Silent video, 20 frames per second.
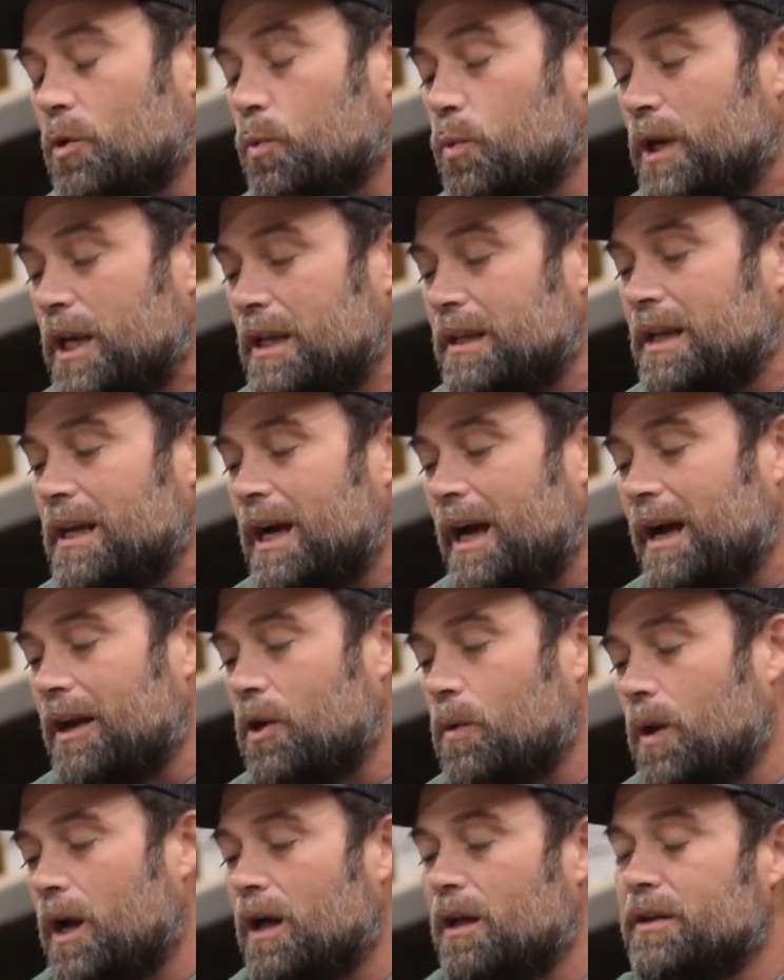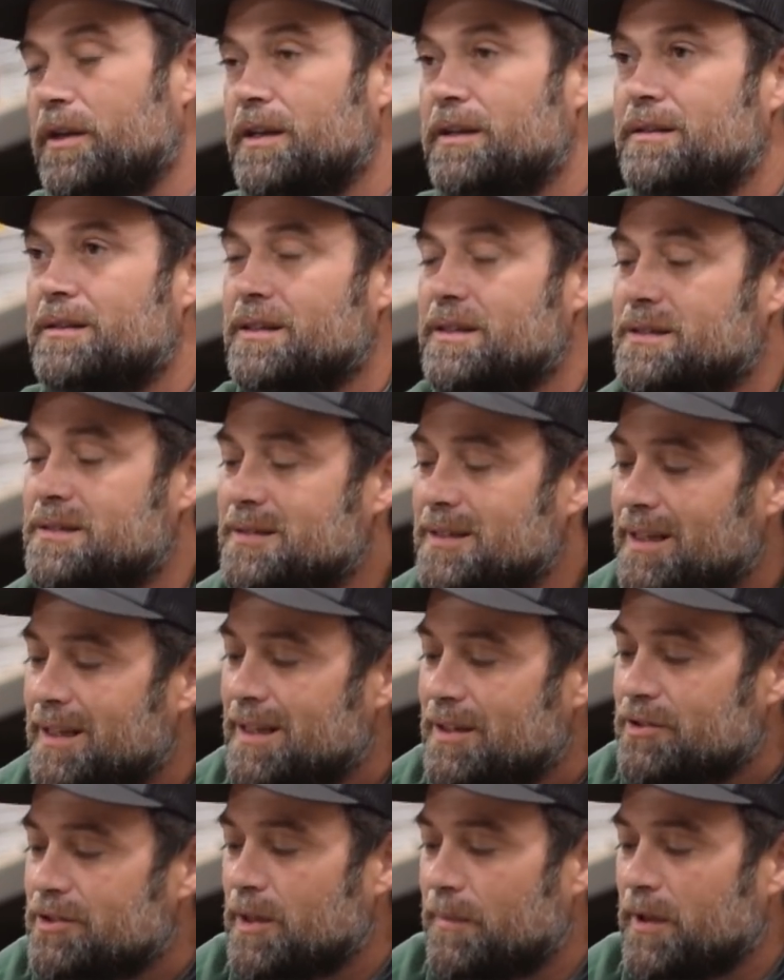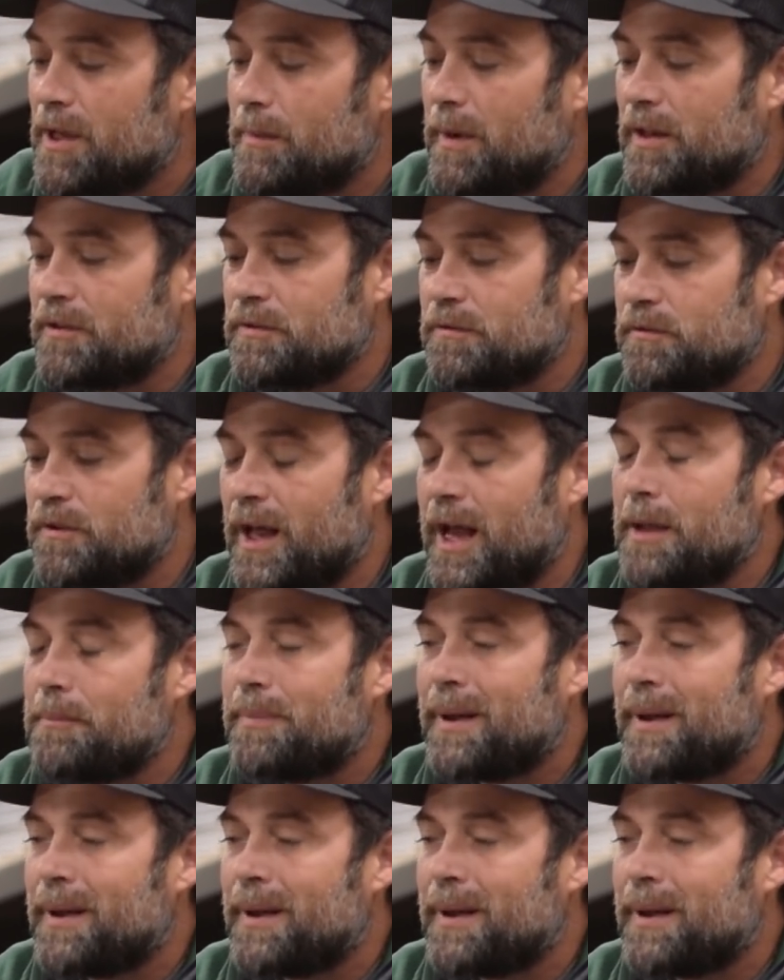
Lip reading: a really high quality disc. Something about the fly